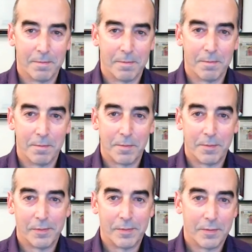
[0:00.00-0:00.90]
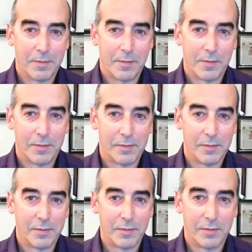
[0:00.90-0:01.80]

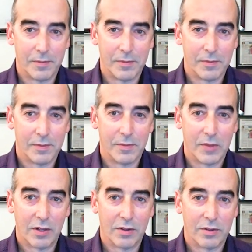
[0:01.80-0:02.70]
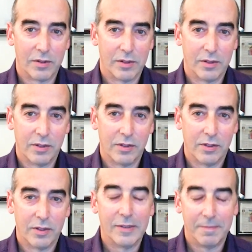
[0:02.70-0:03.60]

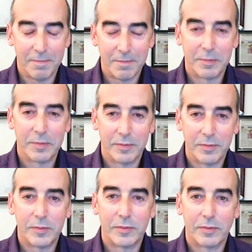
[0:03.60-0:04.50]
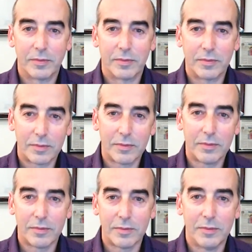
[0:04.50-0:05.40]

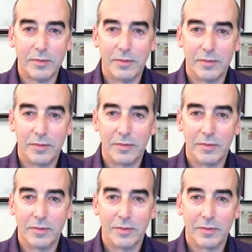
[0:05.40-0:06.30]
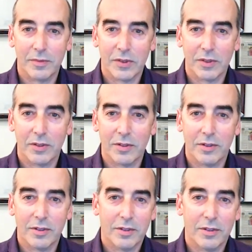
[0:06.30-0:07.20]

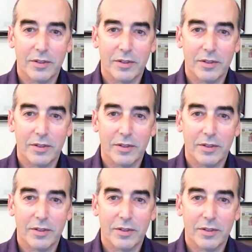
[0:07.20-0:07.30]
No words are spoken by the person on screen.